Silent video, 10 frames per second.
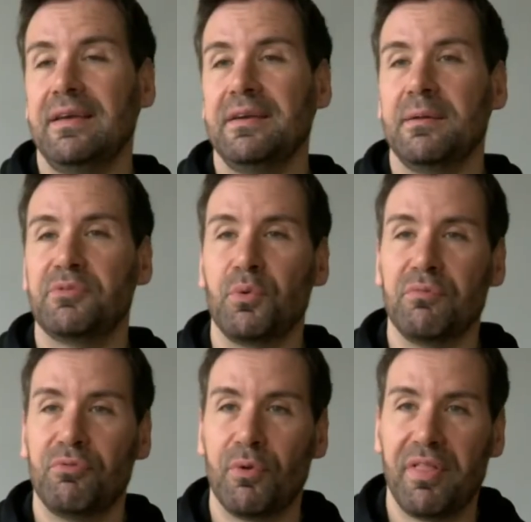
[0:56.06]
I ended up
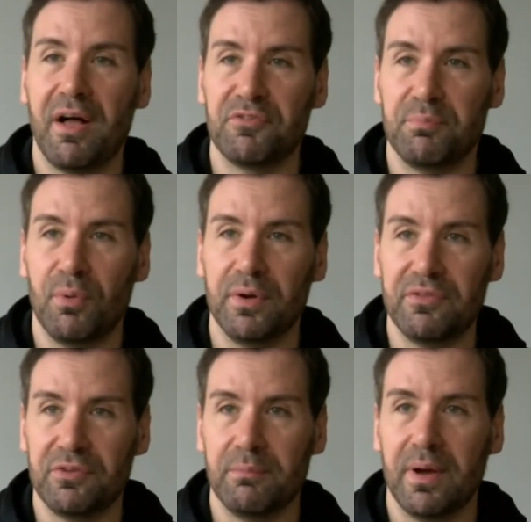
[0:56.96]
scoring 4,000
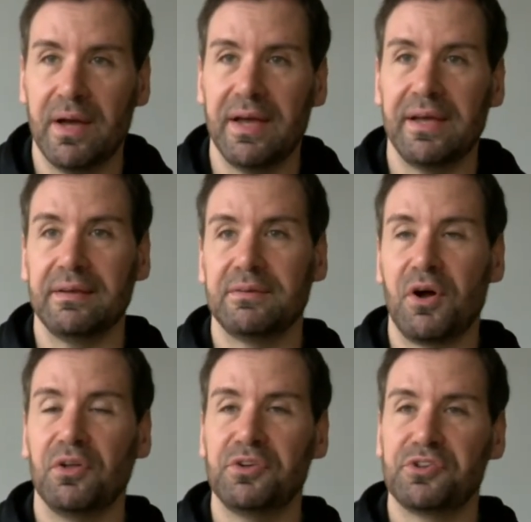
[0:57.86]
points in my
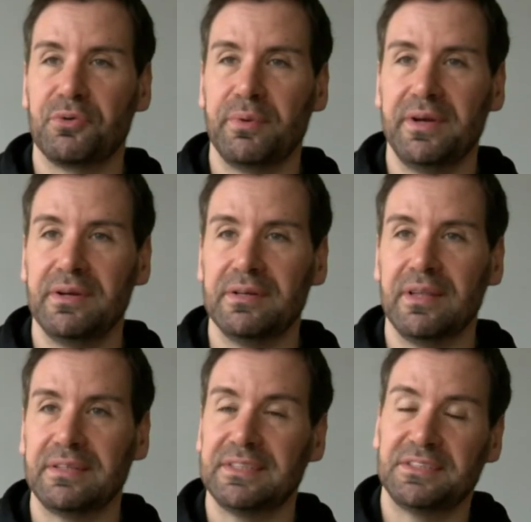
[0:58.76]
college
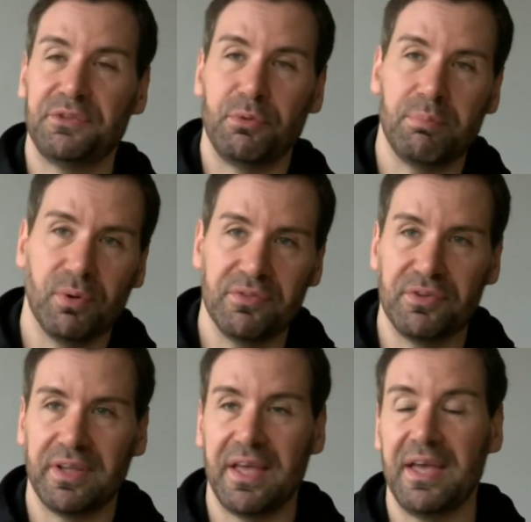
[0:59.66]
career, like 63
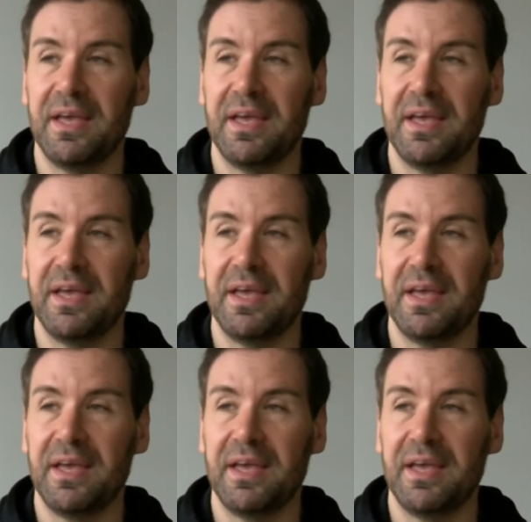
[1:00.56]
points in a